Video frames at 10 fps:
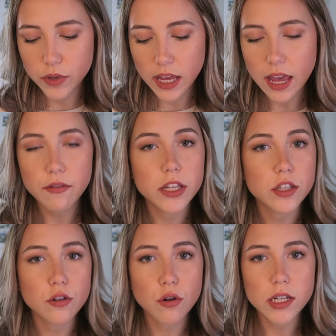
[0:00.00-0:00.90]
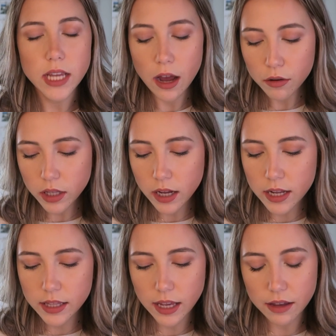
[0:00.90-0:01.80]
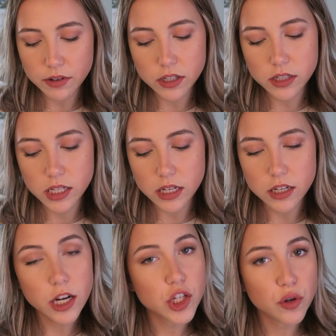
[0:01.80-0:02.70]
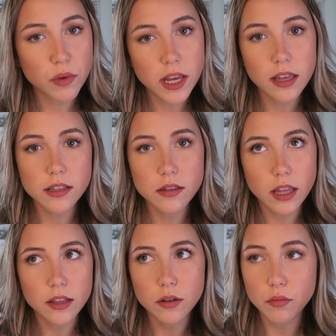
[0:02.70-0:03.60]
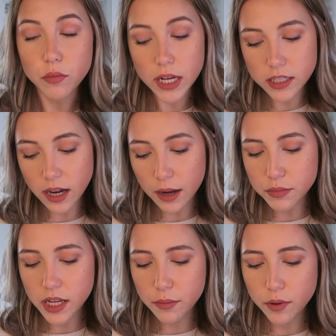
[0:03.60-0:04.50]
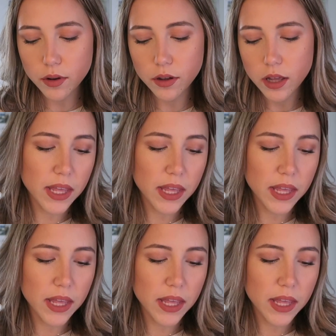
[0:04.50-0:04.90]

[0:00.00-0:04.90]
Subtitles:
They gave us a course outline, they gave us the induction week, like the week timetable.